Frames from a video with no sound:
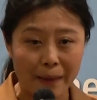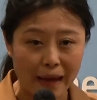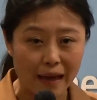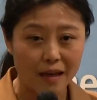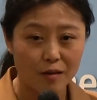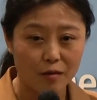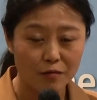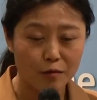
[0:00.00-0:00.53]

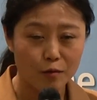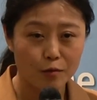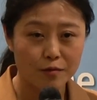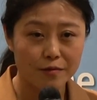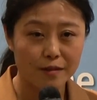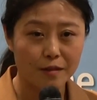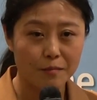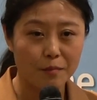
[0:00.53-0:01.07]
pain of
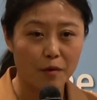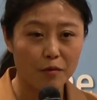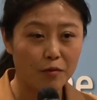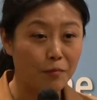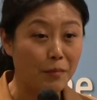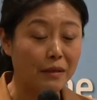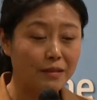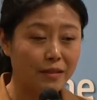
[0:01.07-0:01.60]
losing both
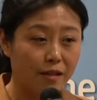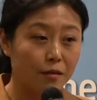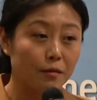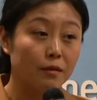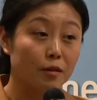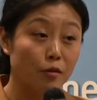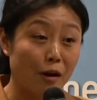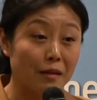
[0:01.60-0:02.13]
of my
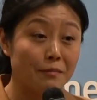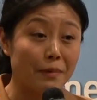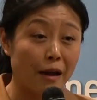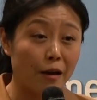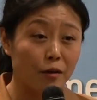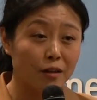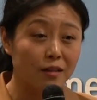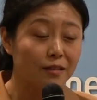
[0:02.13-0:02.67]
dear
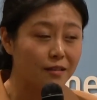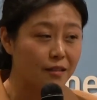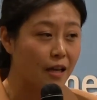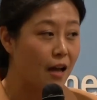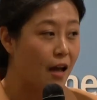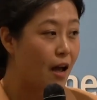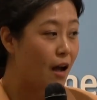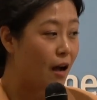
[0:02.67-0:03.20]
grandparents,